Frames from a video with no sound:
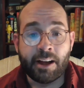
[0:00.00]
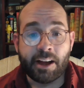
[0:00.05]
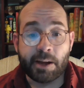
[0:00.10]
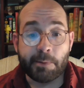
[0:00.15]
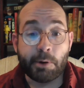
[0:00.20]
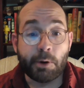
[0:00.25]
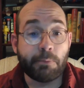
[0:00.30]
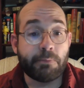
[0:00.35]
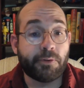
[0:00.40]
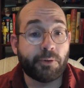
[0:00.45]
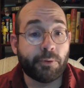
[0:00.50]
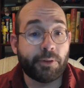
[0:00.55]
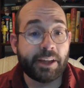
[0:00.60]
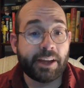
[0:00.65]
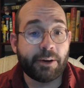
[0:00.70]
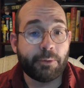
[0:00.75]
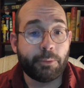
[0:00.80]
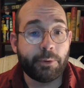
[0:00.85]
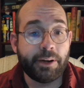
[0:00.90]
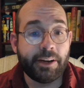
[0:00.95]
I'm hopeful
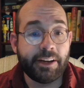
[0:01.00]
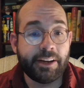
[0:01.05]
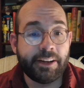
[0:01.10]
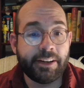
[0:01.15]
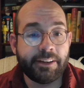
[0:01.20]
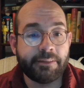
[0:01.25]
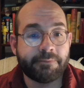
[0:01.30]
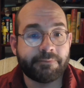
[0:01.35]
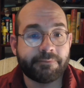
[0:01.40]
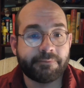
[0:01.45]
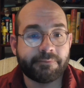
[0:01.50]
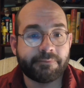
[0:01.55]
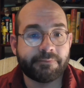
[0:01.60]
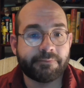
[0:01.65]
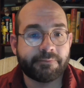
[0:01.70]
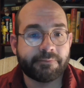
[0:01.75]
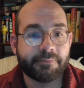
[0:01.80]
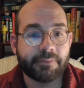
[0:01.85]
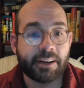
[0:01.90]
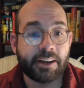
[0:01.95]
that we
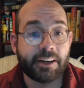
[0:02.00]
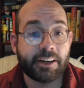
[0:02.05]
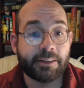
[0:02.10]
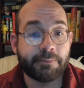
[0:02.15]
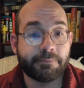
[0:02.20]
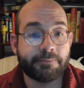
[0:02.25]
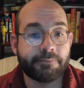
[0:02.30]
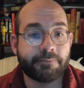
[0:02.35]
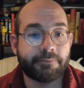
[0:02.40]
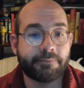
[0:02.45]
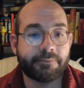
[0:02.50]
are